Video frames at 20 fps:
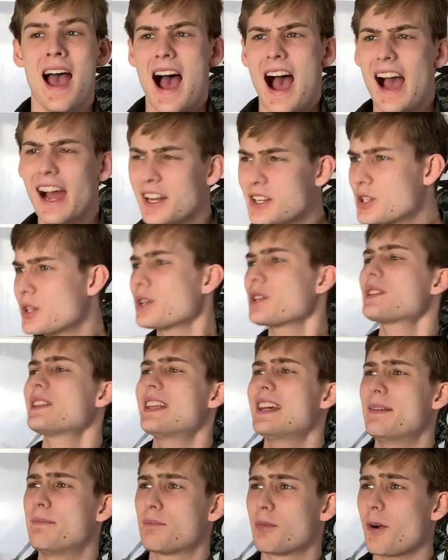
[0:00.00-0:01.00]
I just
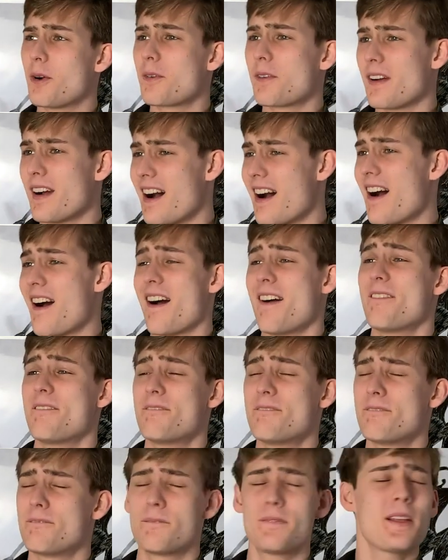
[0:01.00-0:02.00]
broke,
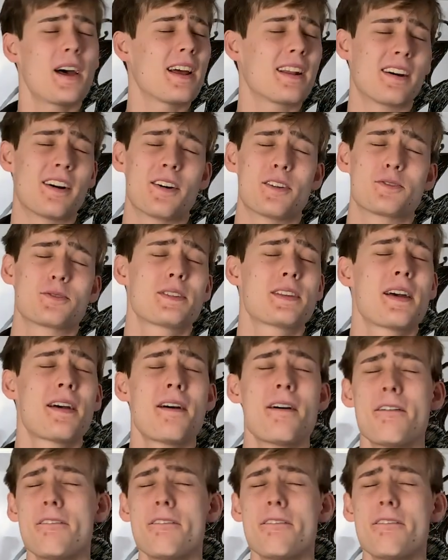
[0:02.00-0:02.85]
not 100,